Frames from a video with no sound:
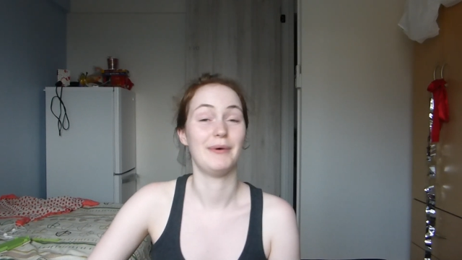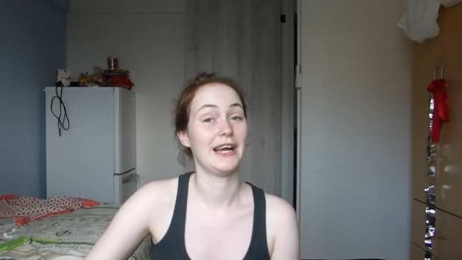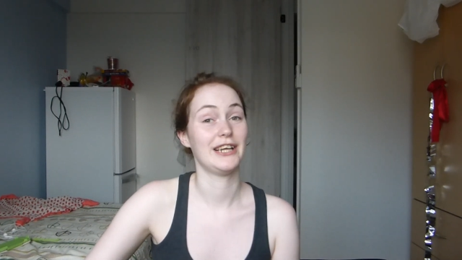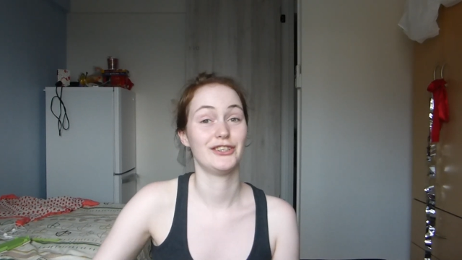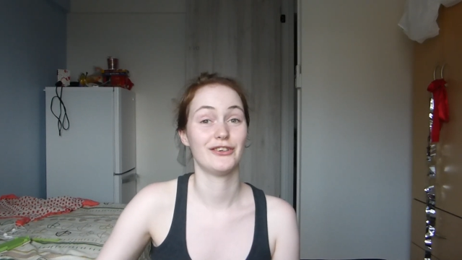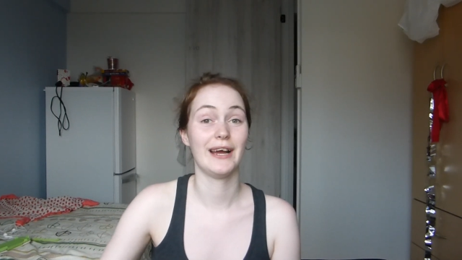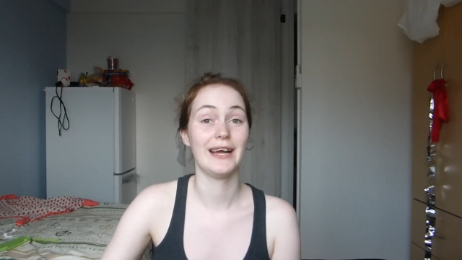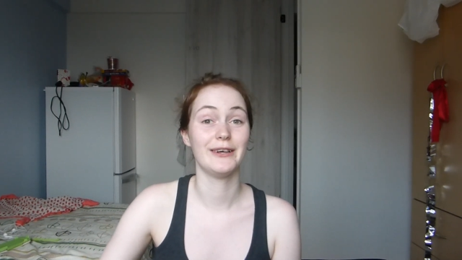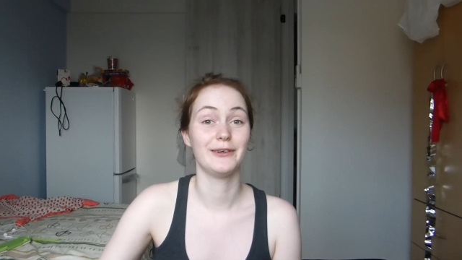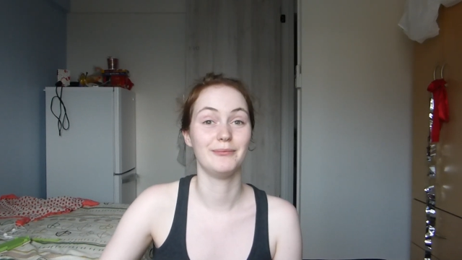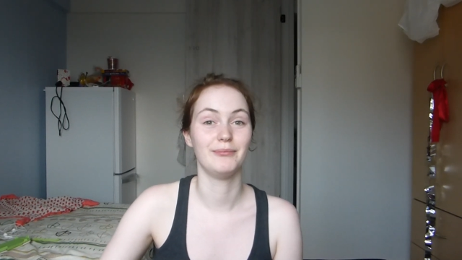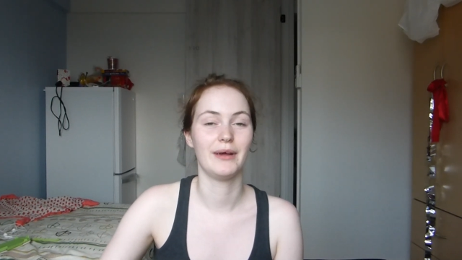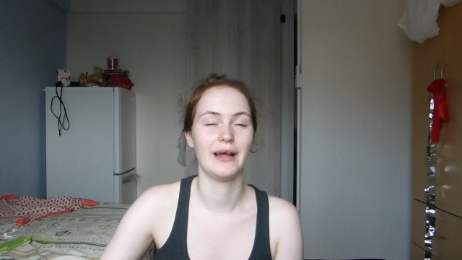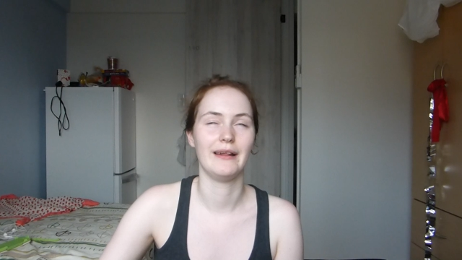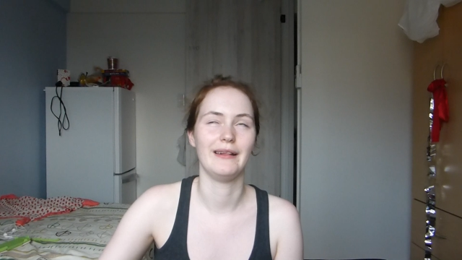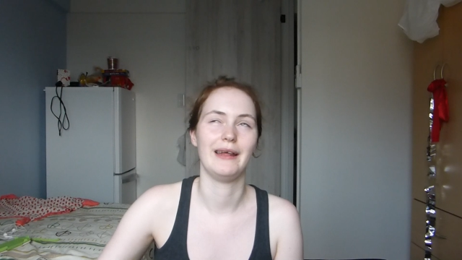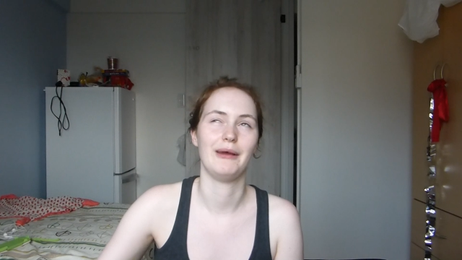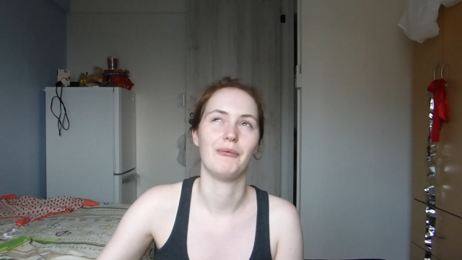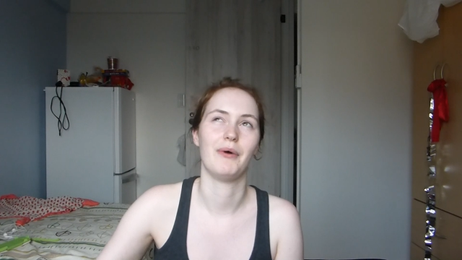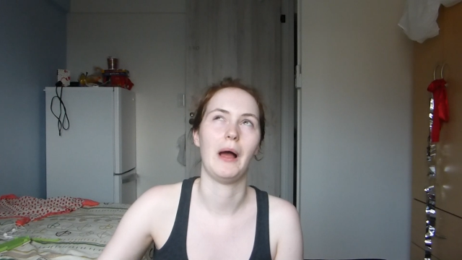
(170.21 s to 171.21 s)
But I tried them
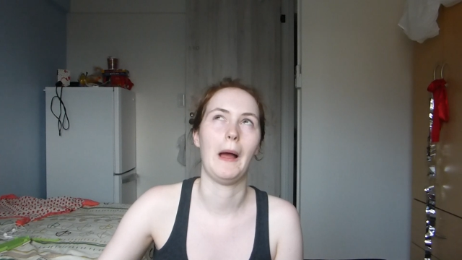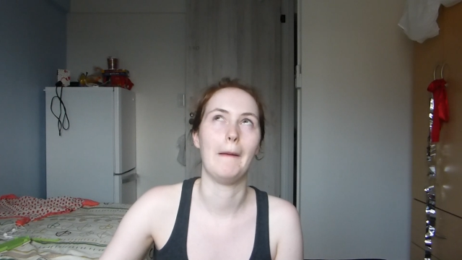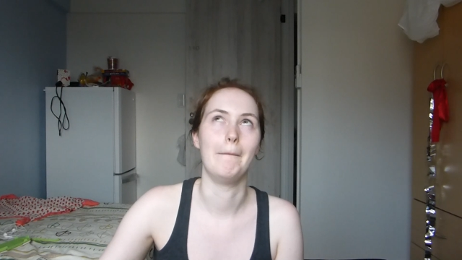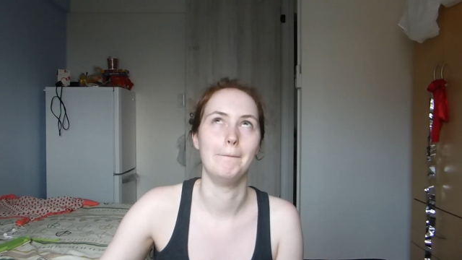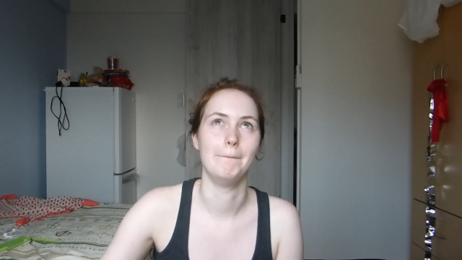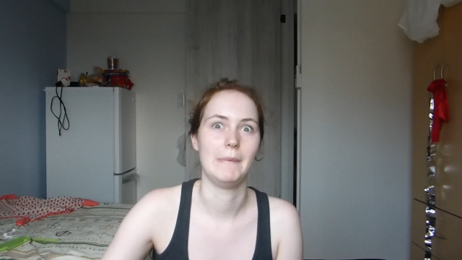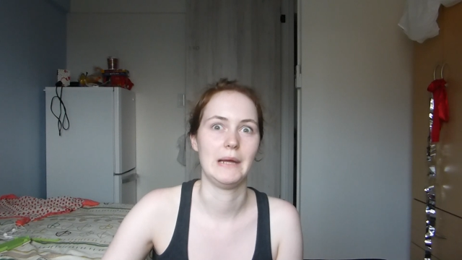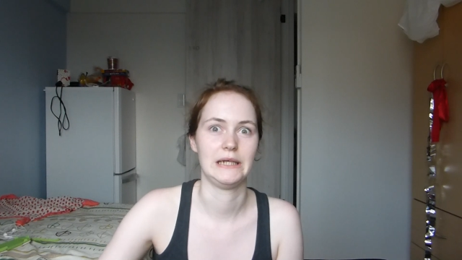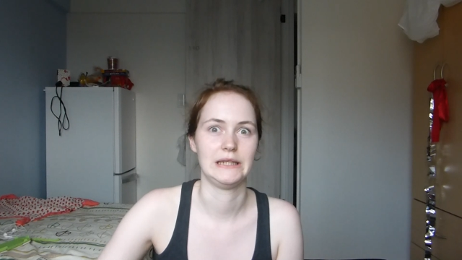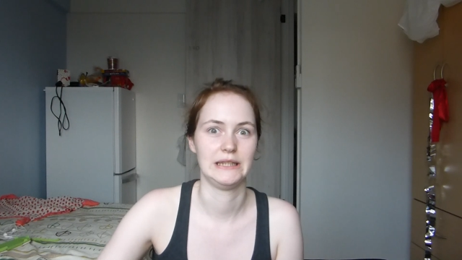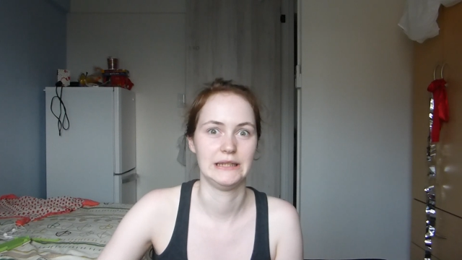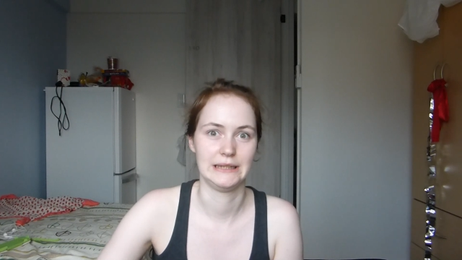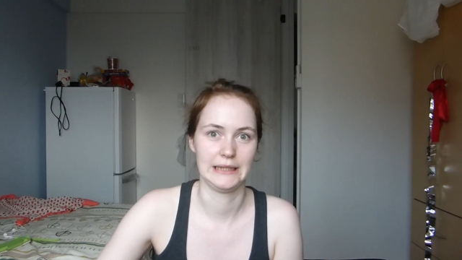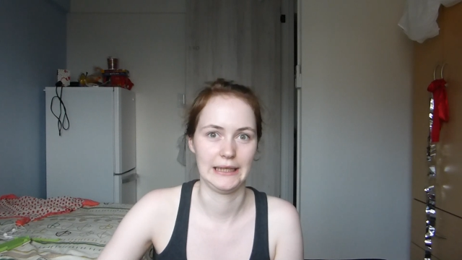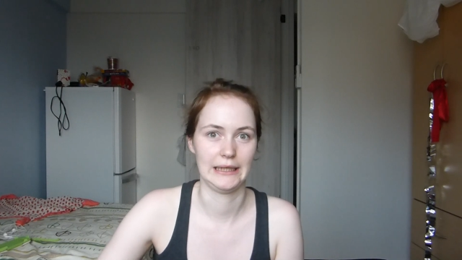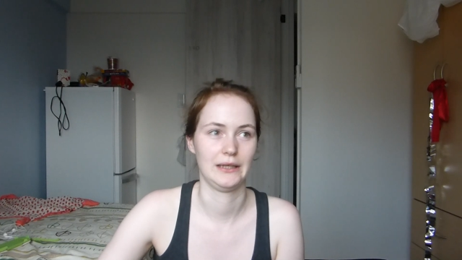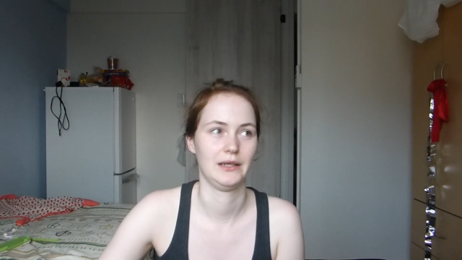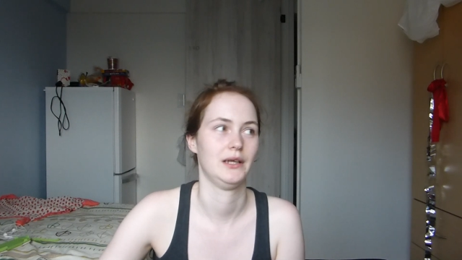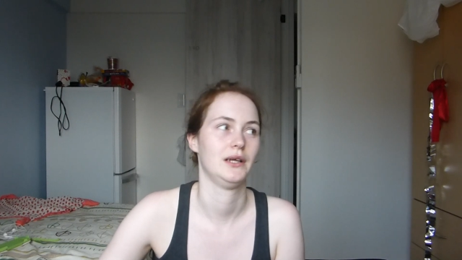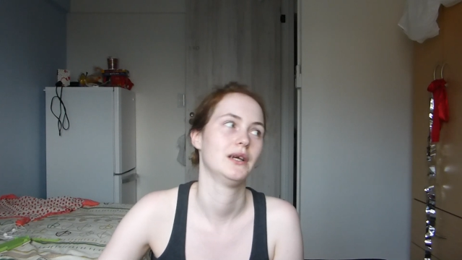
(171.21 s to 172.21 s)
and they were
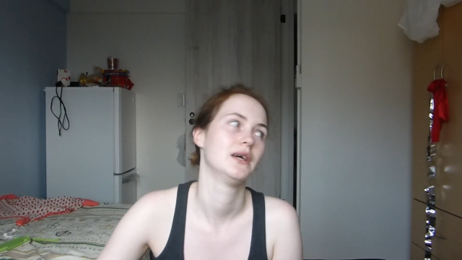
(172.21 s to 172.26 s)
amazing.